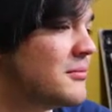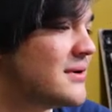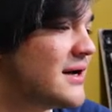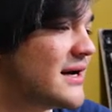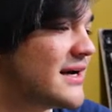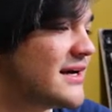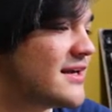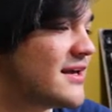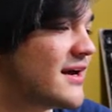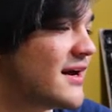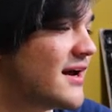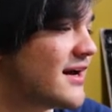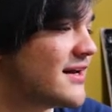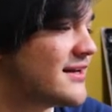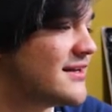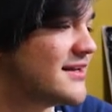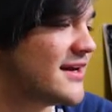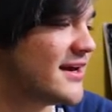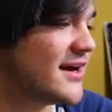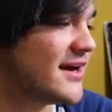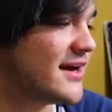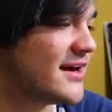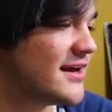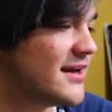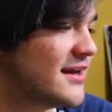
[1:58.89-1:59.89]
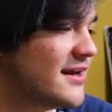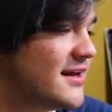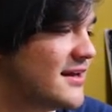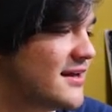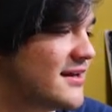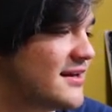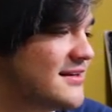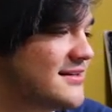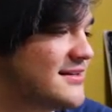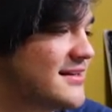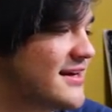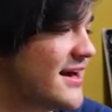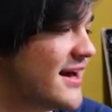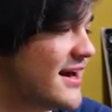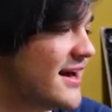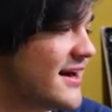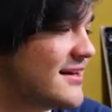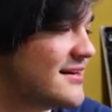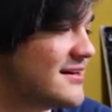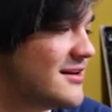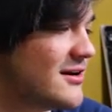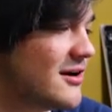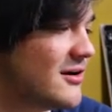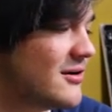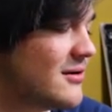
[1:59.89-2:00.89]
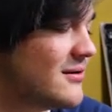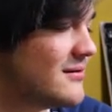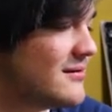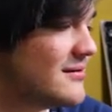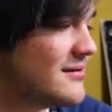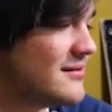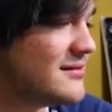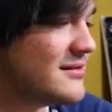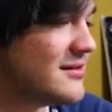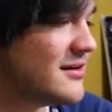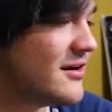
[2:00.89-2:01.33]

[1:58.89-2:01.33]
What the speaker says: my god, yeah. Yeah, no.